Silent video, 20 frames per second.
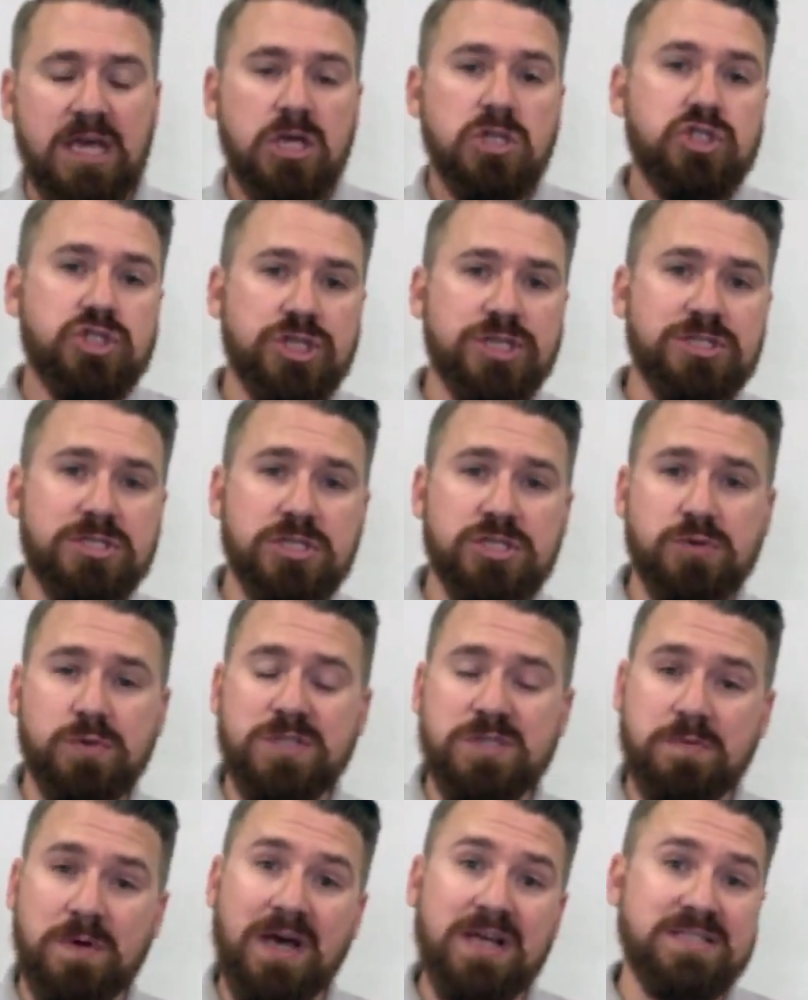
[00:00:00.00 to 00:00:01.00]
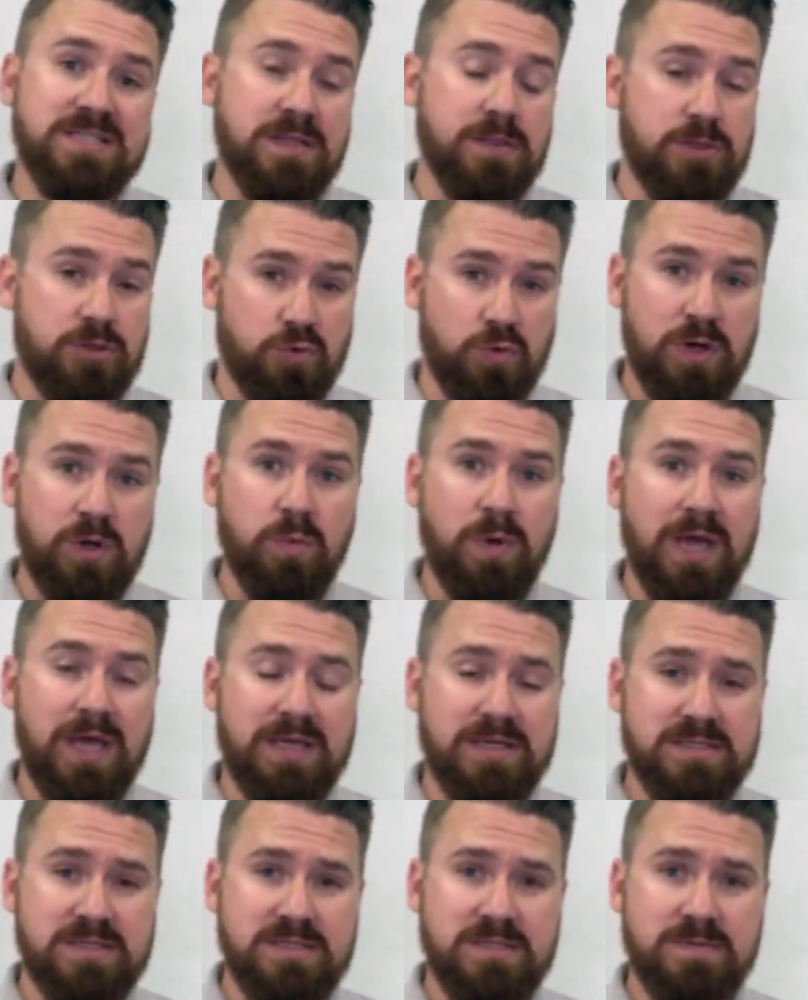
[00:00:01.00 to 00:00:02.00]
Jesus responds in three
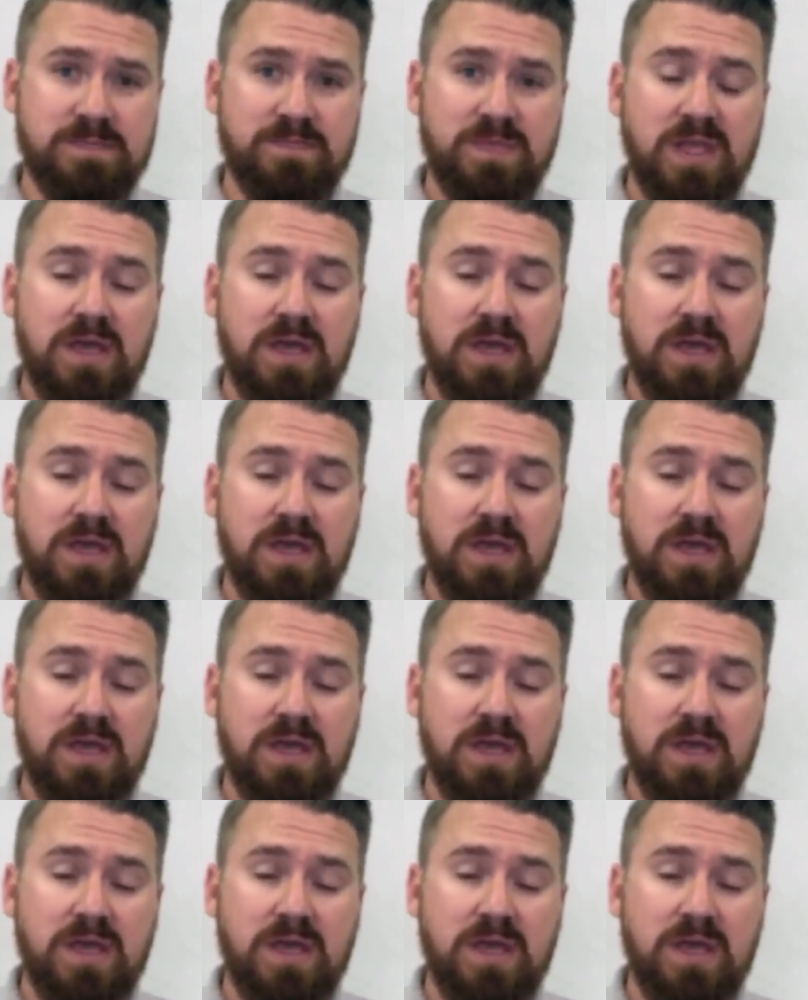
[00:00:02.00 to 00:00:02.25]
ways.